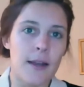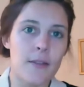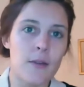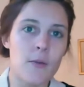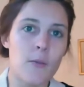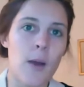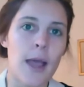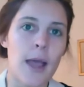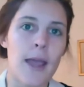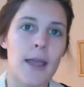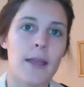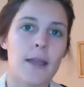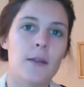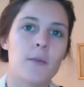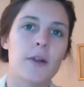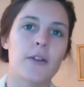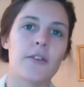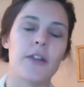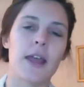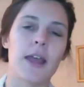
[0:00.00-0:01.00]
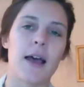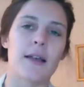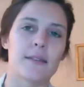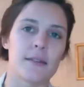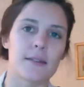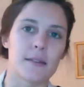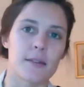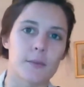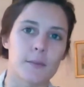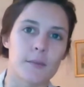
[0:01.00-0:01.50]
Another way in which AI
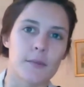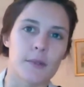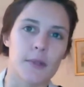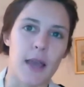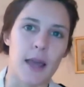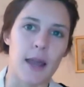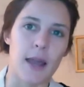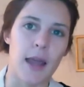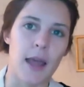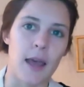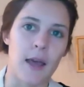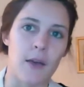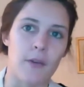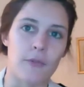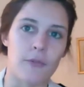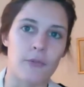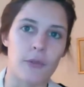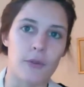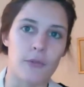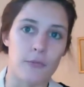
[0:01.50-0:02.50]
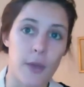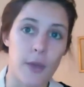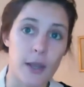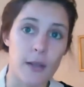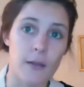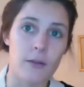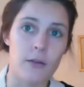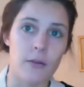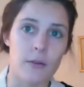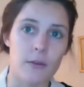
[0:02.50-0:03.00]
systems can have
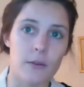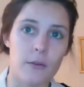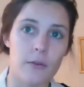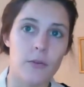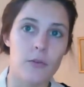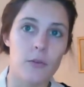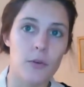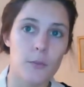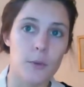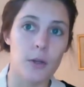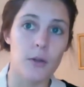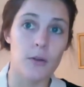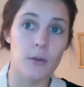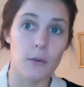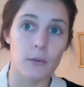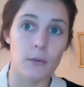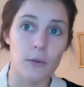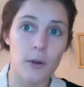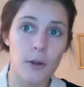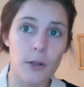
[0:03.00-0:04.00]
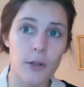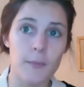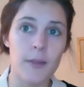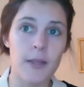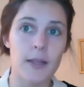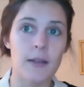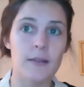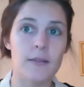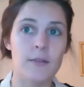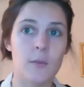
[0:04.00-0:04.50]
effect on human
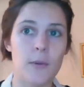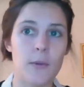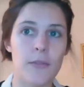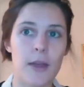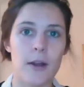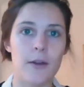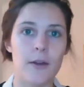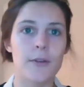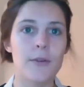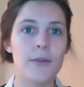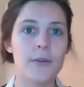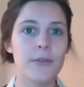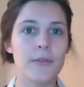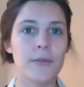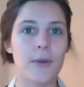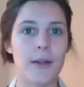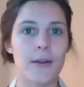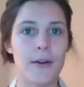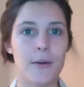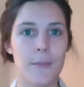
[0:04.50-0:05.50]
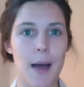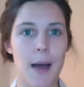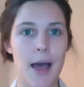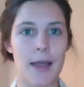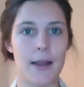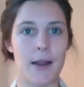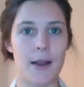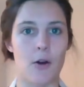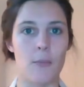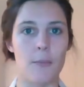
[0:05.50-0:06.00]
autonomy is when they are used to
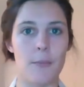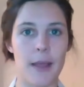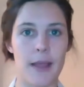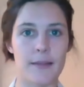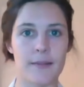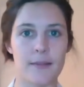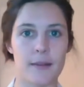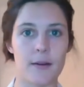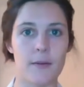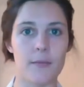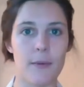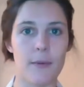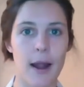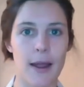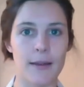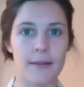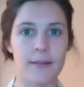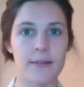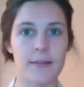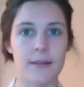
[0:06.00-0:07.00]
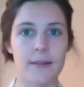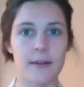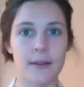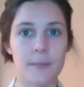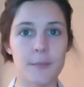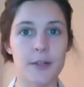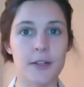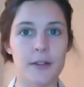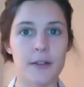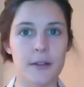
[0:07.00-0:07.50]
undermine our basic rights and
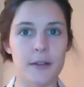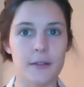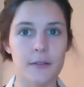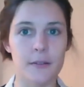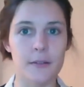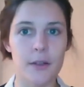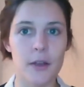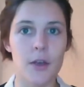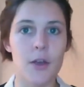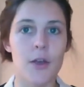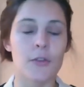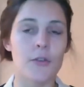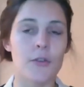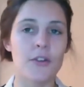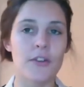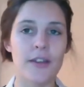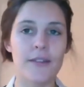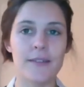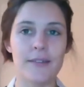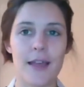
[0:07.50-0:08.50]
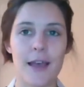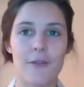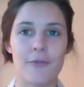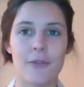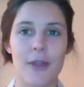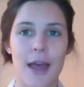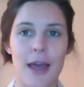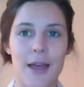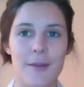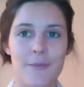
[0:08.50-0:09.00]
liberties. So I just
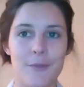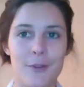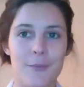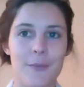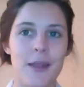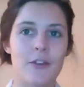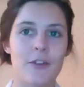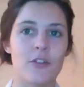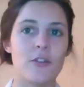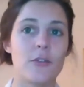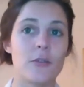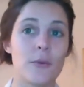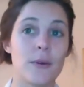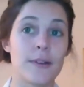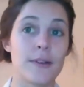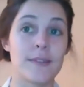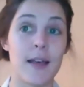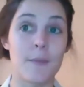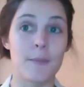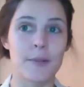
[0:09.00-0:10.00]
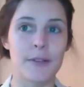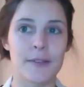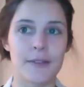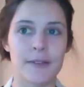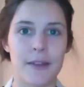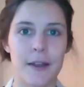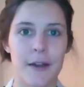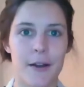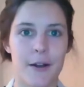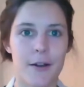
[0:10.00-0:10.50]
have time to mention two examples
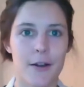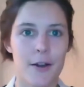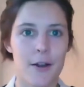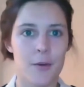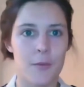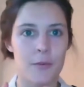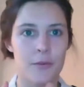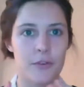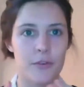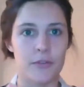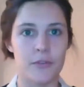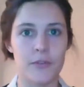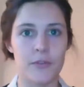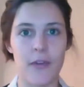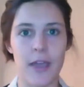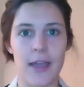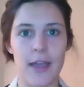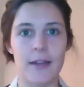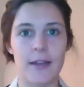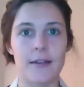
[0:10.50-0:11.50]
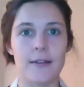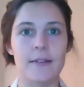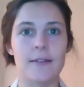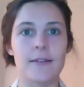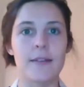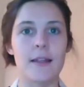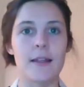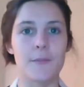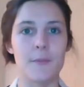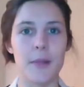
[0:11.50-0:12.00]
here, which is
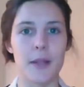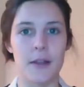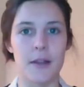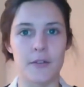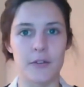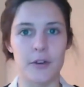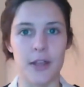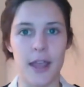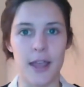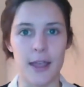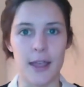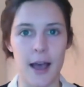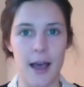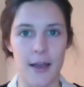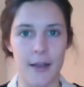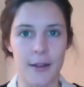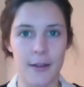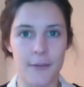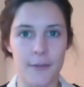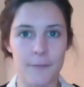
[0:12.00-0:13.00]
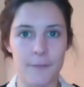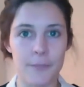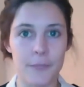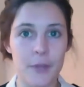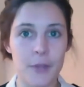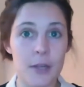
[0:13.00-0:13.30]
surveillance and military AI.